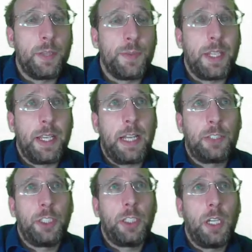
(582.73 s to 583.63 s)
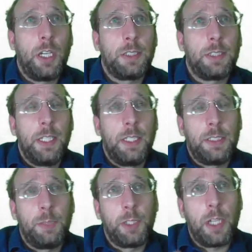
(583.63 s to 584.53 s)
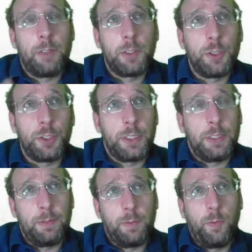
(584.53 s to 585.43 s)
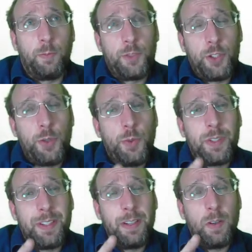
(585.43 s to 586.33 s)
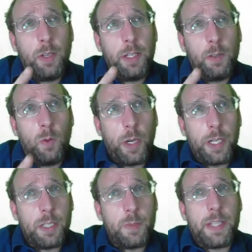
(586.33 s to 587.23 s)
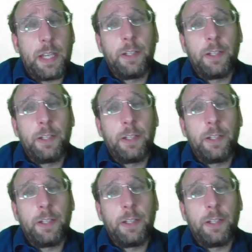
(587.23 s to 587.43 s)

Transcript: can actually cause similar evolution to organisms that are